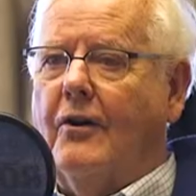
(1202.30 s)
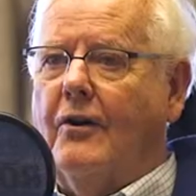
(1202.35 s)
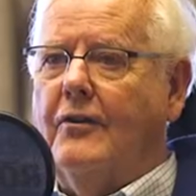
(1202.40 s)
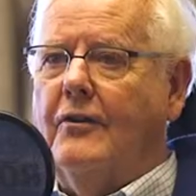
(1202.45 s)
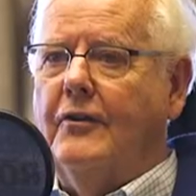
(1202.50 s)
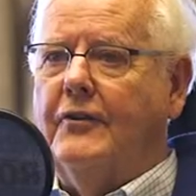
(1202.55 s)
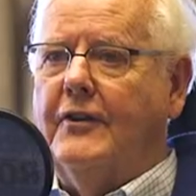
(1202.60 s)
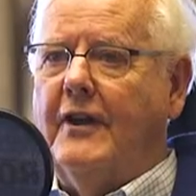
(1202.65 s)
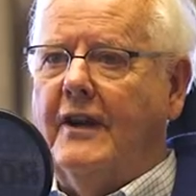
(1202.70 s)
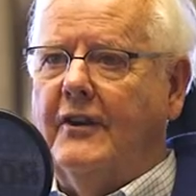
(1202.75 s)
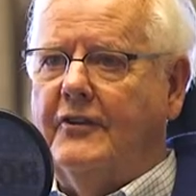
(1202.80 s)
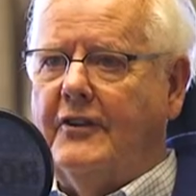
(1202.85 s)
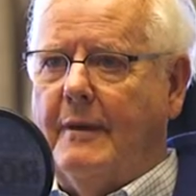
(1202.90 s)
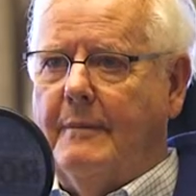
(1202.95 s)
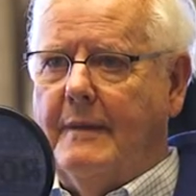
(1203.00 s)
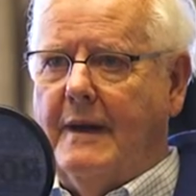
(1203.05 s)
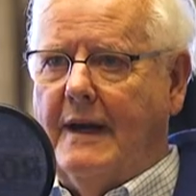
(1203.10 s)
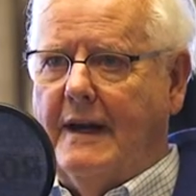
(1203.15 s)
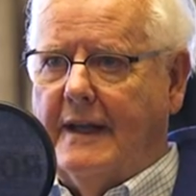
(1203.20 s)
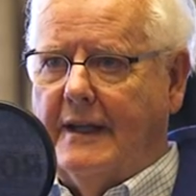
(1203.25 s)
Or you take
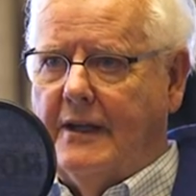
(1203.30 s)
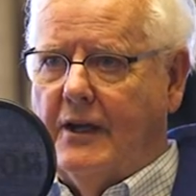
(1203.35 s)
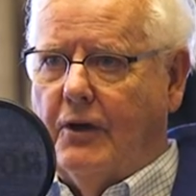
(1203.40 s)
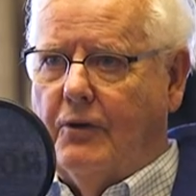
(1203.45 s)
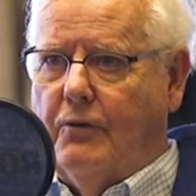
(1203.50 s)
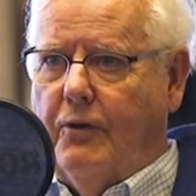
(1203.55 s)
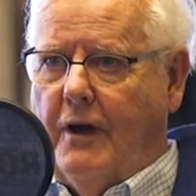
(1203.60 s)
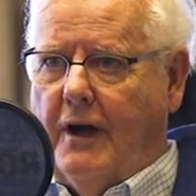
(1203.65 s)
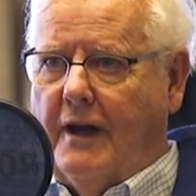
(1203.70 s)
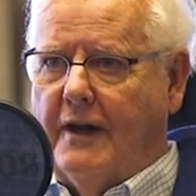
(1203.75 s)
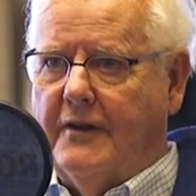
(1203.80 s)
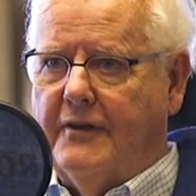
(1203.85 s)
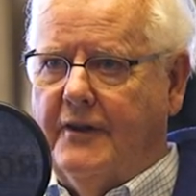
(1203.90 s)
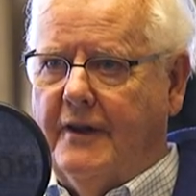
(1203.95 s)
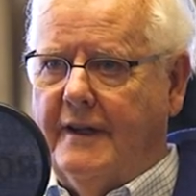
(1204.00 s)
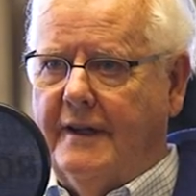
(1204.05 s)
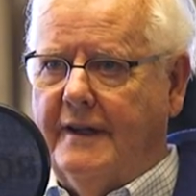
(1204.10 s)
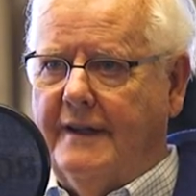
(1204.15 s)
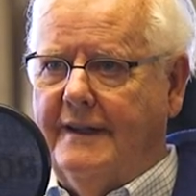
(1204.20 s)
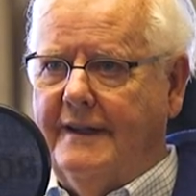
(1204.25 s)
something like
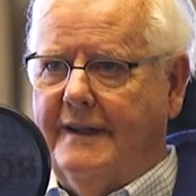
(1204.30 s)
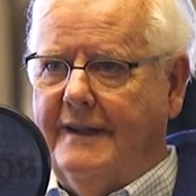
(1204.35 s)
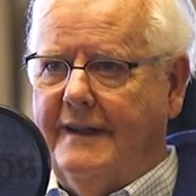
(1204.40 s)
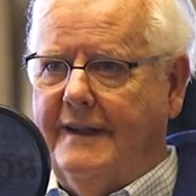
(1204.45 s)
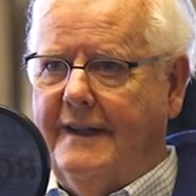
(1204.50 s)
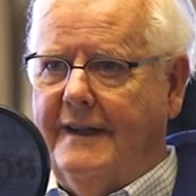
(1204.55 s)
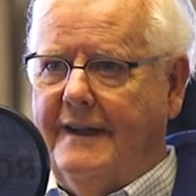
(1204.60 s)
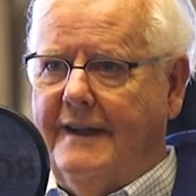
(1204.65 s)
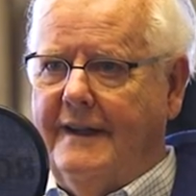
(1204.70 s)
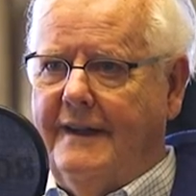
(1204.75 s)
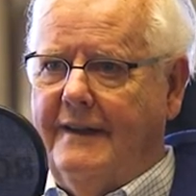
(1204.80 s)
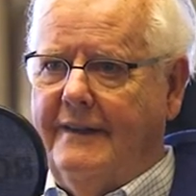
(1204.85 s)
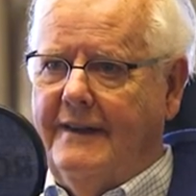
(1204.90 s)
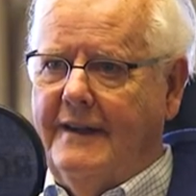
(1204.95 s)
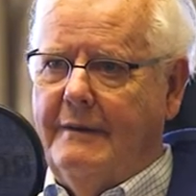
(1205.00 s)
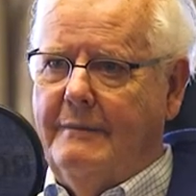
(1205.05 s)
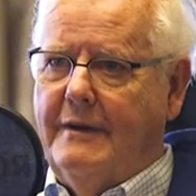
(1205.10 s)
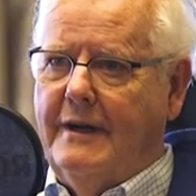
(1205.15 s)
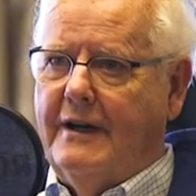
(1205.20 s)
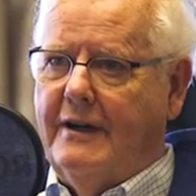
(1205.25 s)
equality,
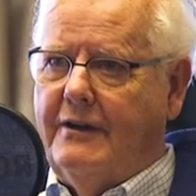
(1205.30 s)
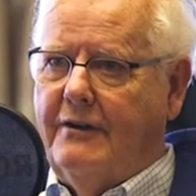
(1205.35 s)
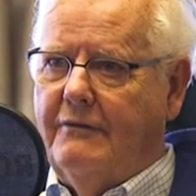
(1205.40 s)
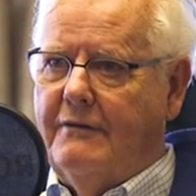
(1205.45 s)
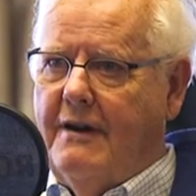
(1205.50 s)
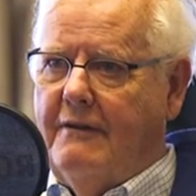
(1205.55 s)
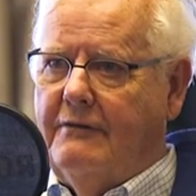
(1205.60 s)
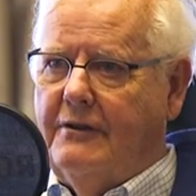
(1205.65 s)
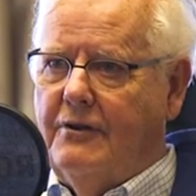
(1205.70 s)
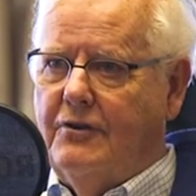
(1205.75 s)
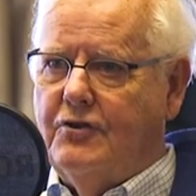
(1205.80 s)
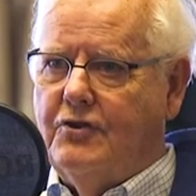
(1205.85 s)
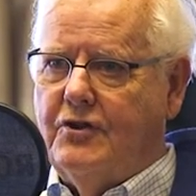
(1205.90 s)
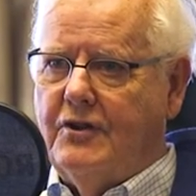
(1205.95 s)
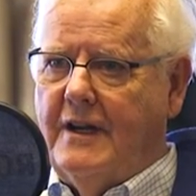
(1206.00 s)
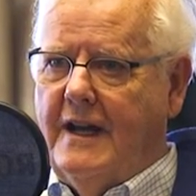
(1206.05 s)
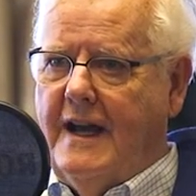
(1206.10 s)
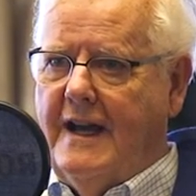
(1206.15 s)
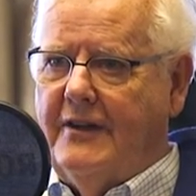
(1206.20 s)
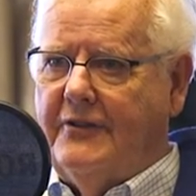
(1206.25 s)
the American
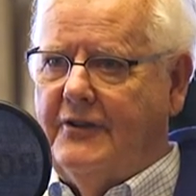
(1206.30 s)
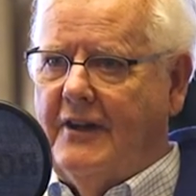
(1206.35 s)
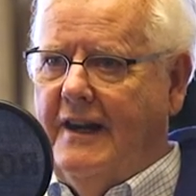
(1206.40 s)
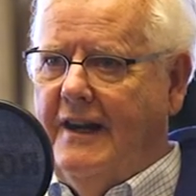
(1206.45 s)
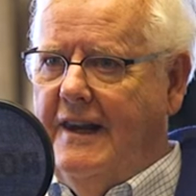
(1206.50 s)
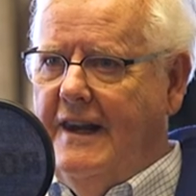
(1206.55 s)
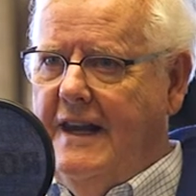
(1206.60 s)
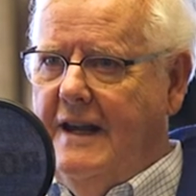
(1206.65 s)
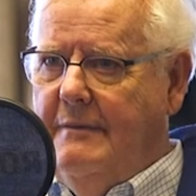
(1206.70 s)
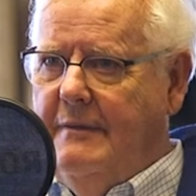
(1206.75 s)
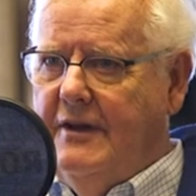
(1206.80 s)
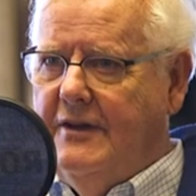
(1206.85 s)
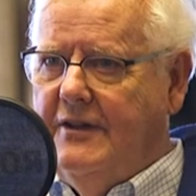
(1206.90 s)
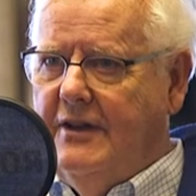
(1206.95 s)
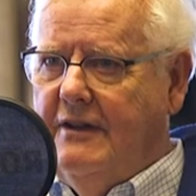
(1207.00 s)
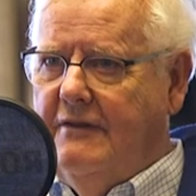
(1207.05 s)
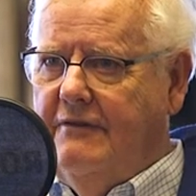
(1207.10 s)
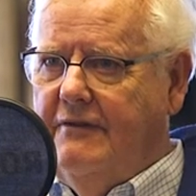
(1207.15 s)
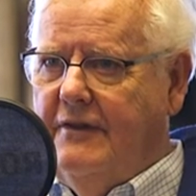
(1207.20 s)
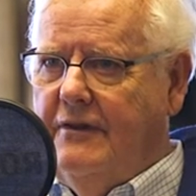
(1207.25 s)
Revolution has a
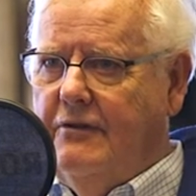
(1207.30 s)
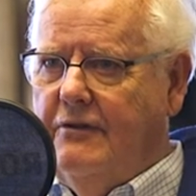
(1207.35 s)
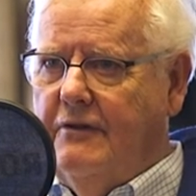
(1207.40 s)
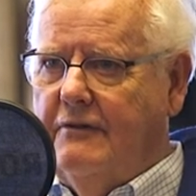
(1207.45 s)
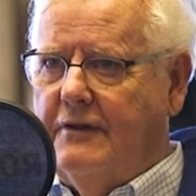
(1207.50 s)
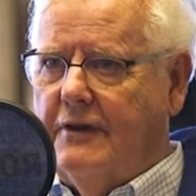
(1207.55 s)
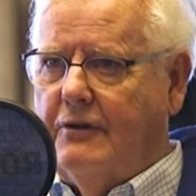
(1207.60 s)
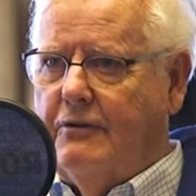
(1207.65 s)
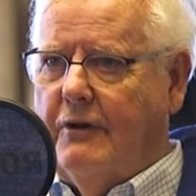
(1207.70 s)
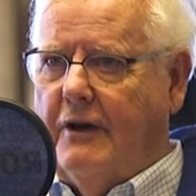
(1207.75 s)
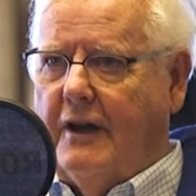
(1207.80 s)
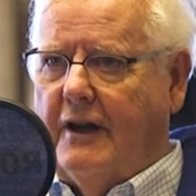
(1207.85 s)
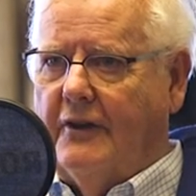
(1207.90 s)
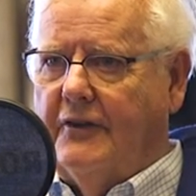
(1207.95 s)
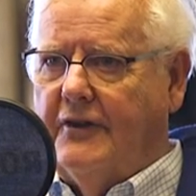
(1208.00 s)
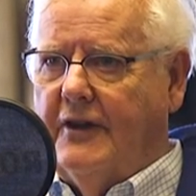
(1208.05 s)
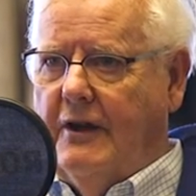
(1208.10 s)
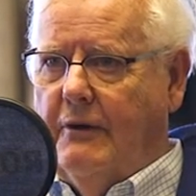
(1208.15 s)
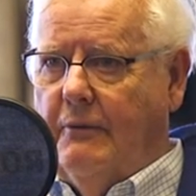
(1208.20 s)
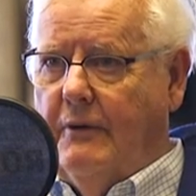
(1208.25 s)
limited view of
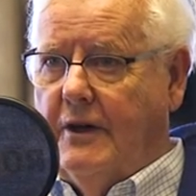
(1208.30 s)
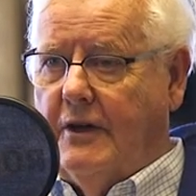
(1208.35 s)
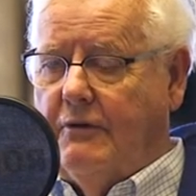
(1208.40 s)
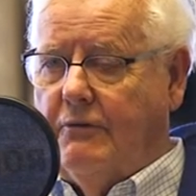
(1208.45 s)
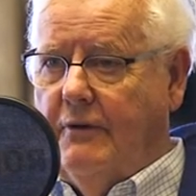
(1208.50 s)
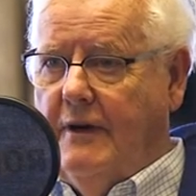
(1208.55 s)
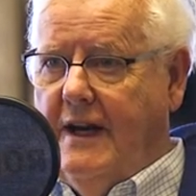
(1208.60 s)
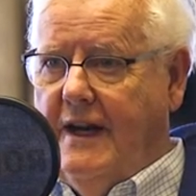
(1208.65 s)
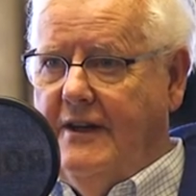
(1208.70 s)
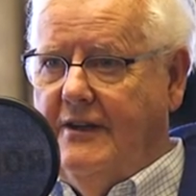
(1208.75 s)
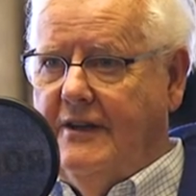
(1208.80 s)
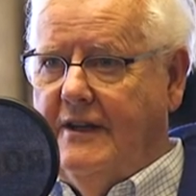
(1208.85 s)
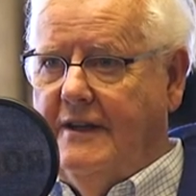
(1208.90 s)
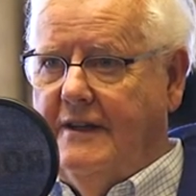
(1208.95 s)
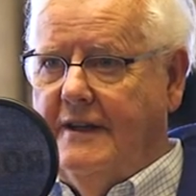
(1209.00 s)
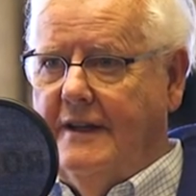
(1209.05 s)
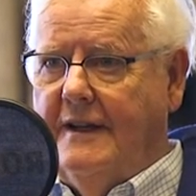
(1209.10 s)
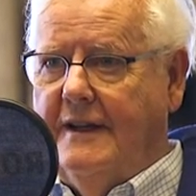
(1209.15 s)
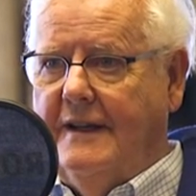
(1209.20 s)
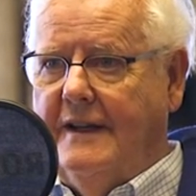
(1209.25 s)
equality. We're
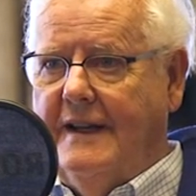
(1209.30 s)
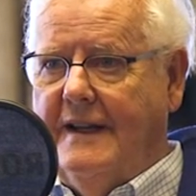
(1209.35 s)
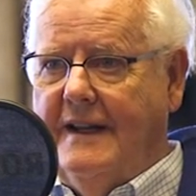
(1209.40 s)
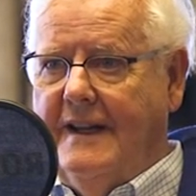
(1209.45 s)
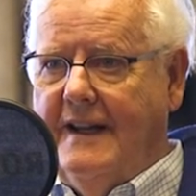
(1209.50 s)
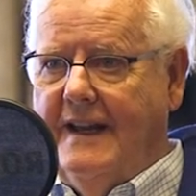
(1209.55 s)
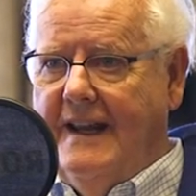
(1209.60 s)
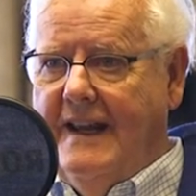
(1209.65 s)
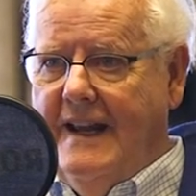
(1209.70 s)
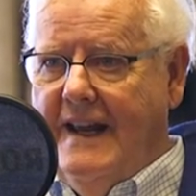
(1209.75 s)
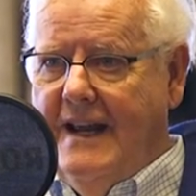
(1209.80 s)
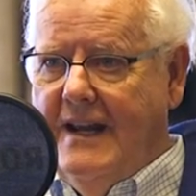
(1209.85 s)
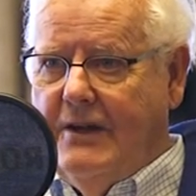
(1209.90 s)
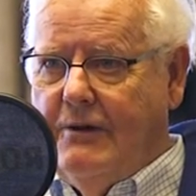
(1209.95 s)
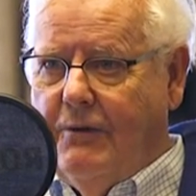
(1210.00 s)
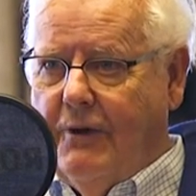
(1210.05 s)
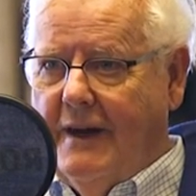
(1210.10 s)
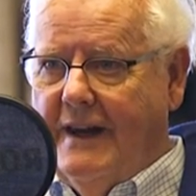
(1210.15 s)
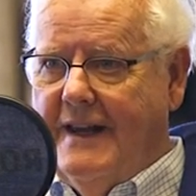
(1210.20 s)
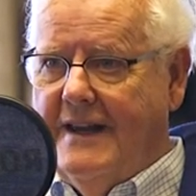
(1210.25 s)
created
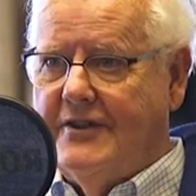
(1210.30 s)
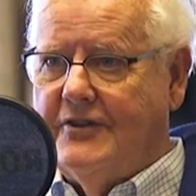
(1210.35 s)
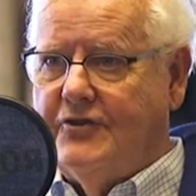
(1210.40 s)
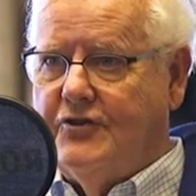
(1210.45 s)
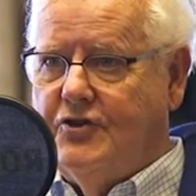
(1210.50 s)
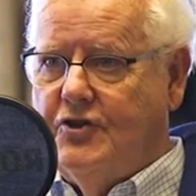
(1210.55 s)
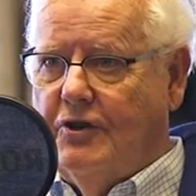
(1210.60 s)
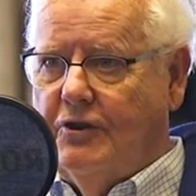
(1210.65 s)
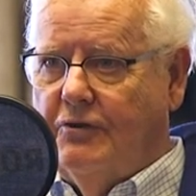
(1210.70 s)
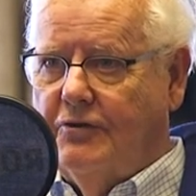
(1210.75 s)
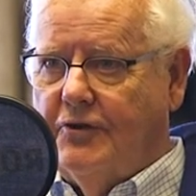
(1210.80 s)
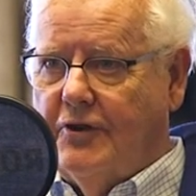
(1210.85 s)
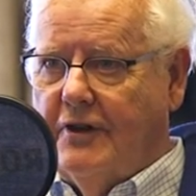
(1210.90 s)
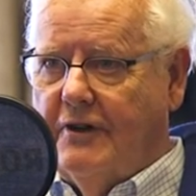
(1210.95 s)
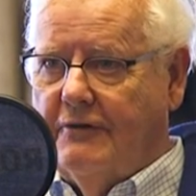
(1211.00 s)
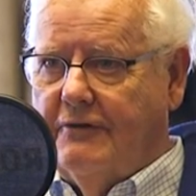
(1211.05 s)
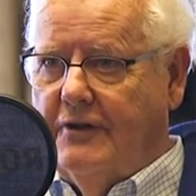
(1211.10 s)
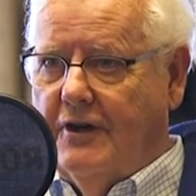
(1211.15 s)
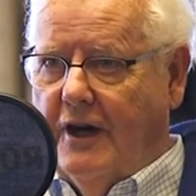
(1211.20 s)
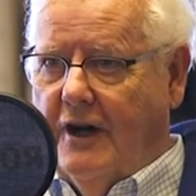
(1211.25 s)
equally as children
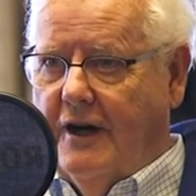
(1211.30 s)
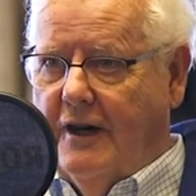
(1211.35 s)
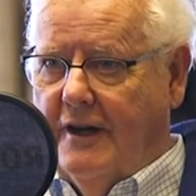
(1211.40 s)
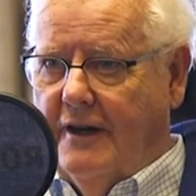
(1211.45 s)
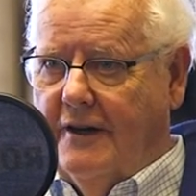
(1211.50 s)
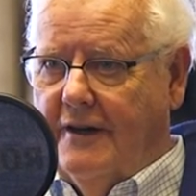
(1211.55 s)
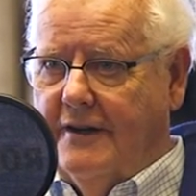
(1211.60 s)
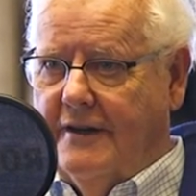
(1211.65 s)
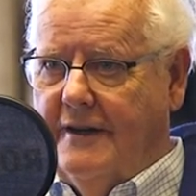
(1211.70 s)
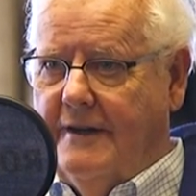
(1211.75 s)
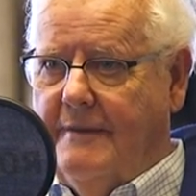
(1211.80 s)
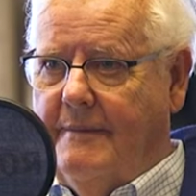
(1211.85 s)
of God,